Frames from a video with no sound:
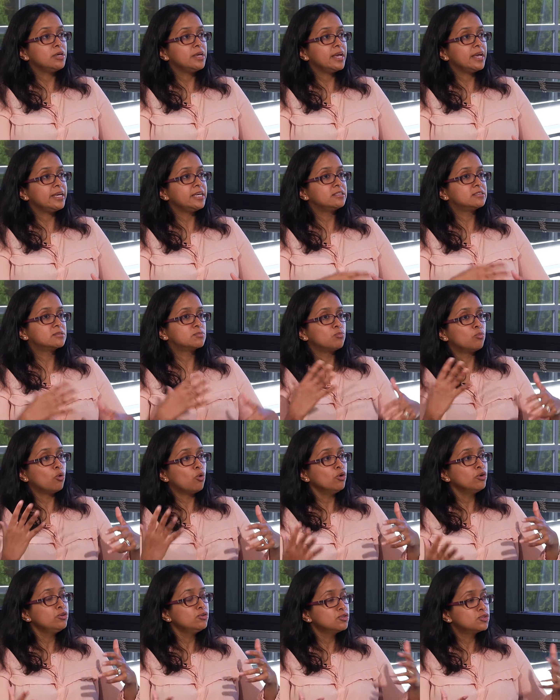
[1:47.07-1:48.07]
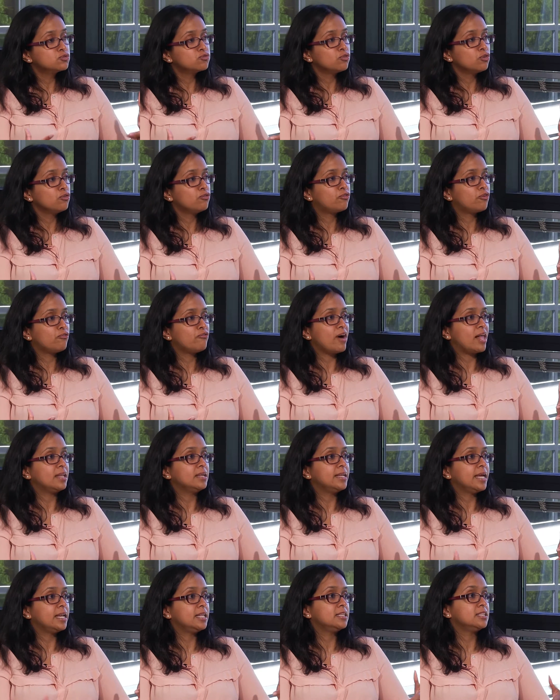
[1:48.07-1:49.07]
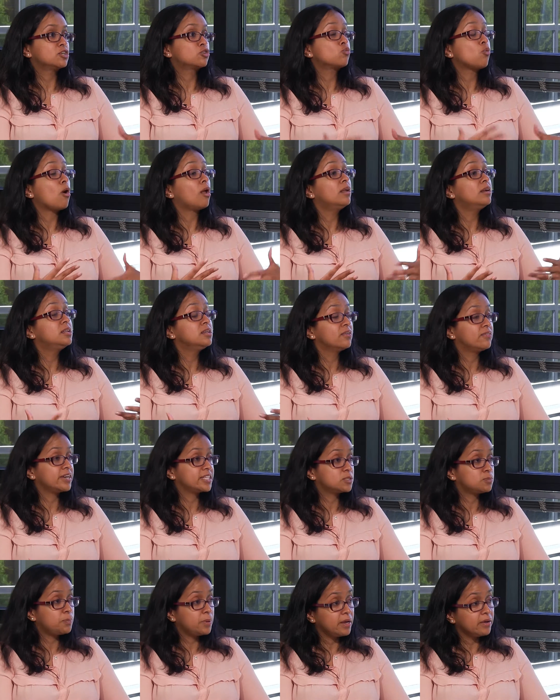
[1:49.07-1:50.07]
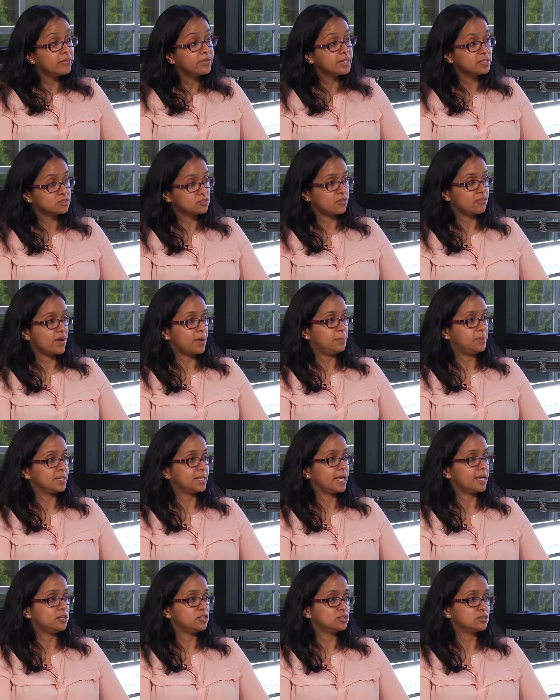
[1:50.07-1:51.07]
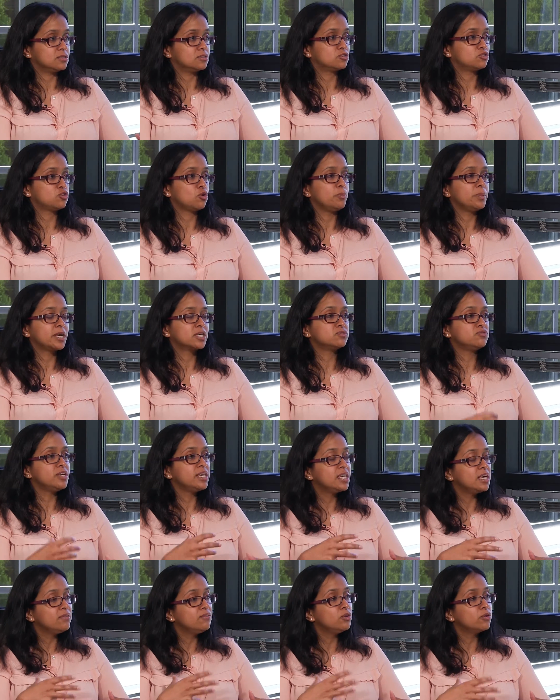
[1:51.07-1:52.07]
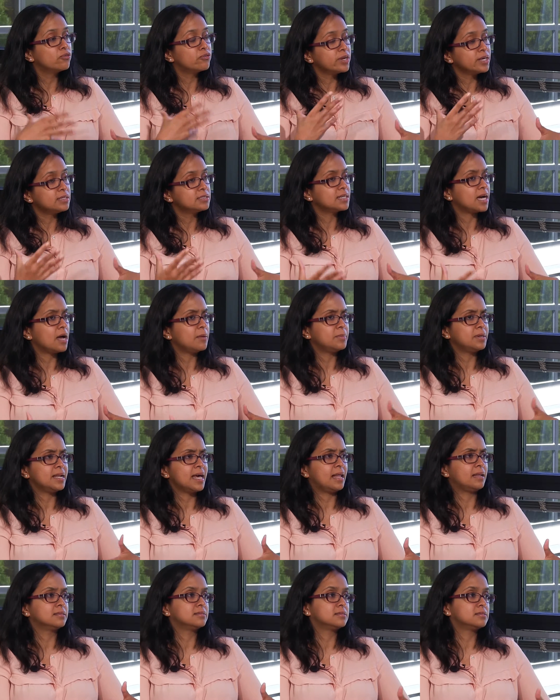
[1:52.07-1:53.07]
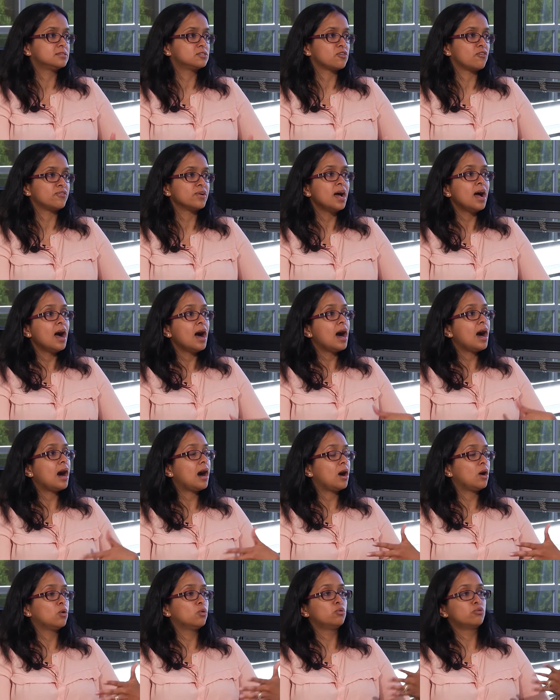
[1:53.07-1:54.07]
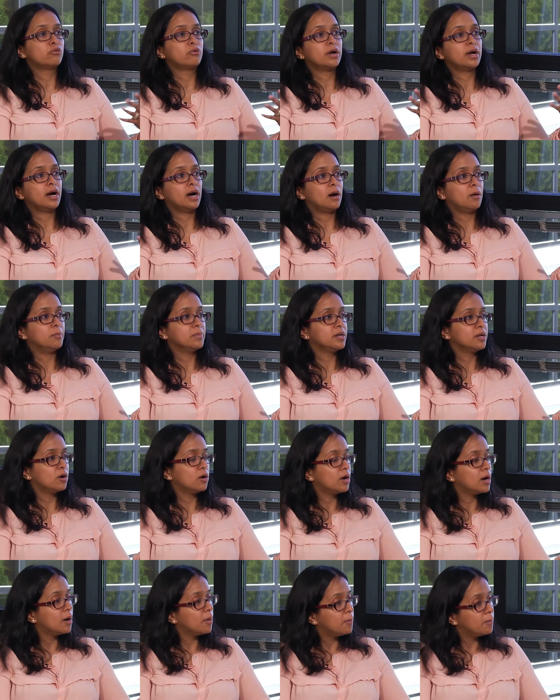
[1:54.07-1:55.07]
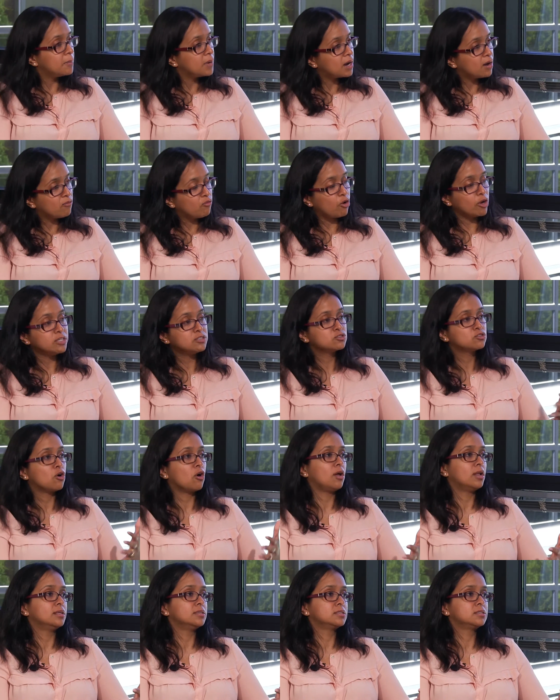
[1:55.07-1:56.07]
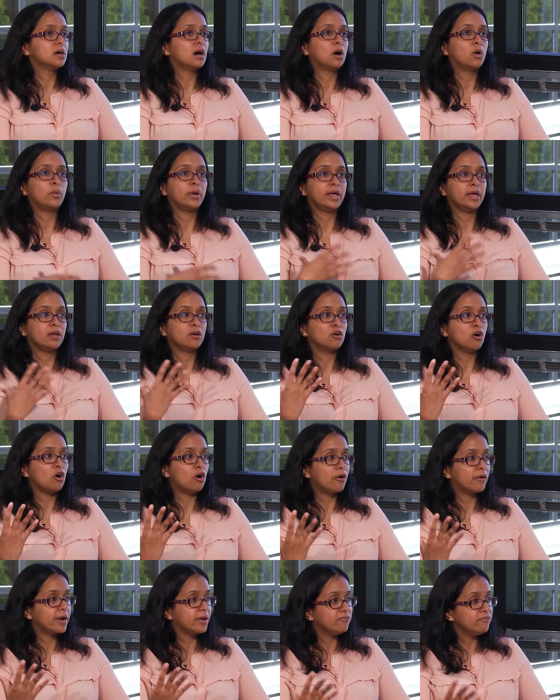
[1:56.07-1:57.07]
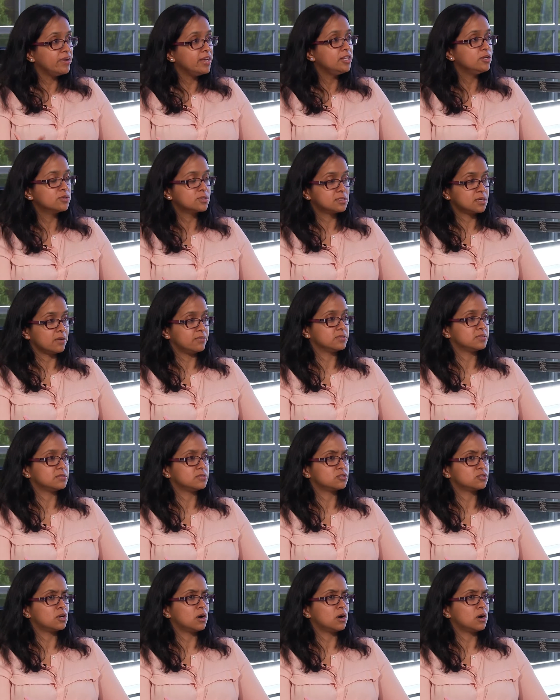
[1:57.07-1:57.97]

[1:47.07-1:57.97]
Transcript: It's more useful for validating the quality of experience of applications. So because we give you real-time analysis of how a voice call is going or a video service is